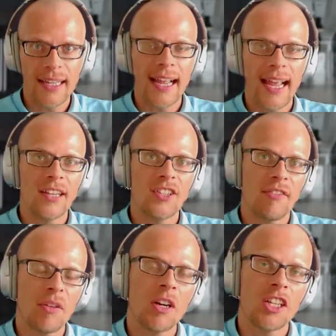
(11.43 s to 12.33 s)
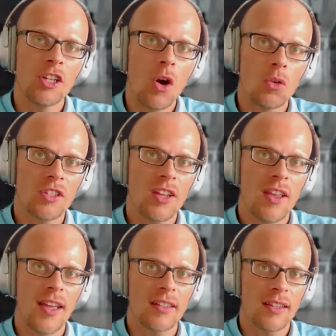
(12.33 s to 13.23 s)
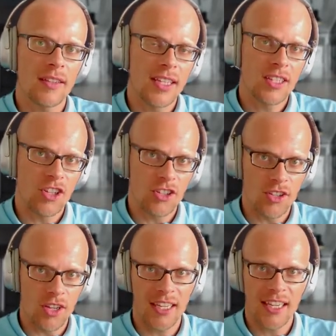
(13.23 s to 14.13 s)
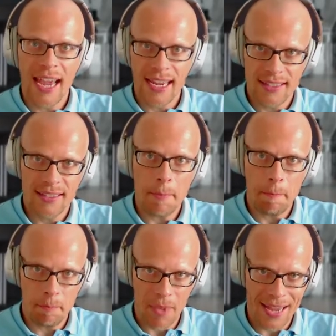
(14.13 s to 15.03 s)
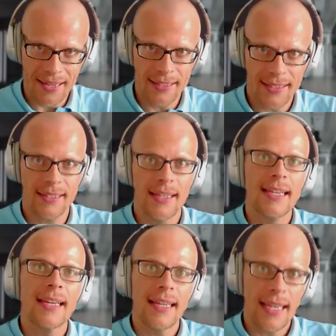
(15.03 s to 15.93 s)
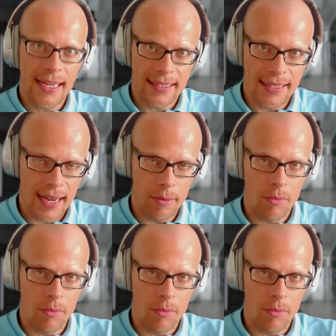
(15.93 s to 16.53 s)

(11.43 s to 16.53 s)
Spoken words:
And everybody knows that this is a case-based exam.